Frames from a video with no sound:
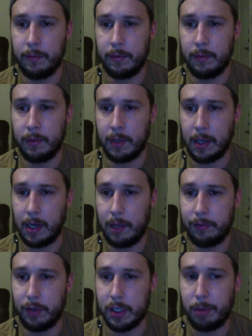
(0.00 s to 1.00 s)
Again, I
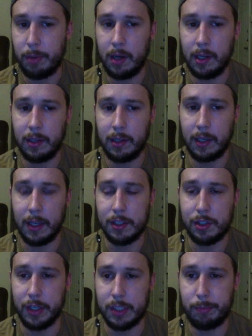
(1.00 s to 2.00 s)
love Chris Paul. Nothing
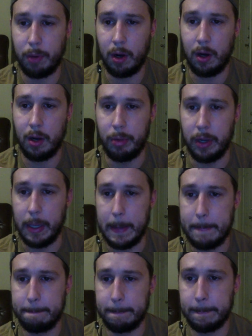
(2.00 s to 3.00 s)
against Chris Paul, but
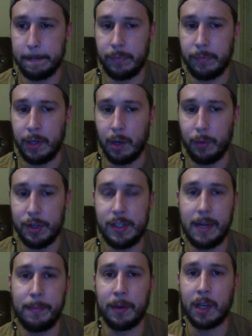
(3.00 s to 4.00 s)
we just
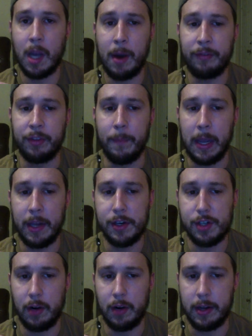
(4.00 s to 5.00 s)
need him to come off the
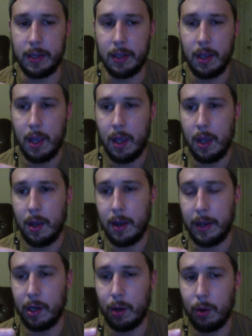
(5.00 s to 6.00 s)
bench already.
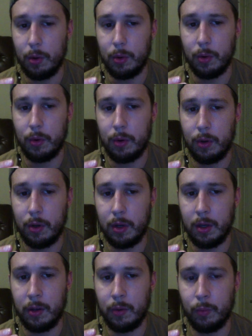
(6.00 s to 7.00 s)
I know
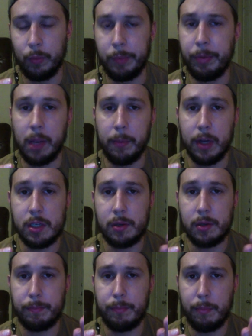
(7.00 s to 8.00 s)
we pretty
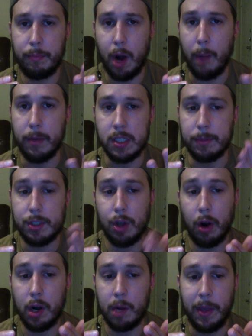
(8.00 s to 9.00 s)
much promised him
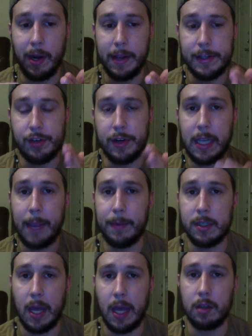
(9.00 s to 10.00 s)
starter minutes, or he came to
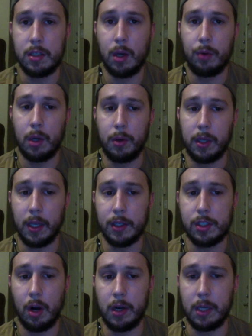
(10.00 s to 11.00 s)
San Antonio to get
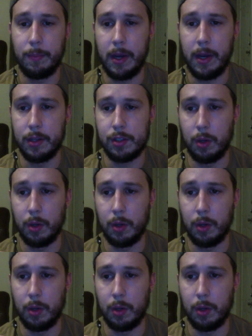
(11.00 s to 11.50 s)
starting minutes.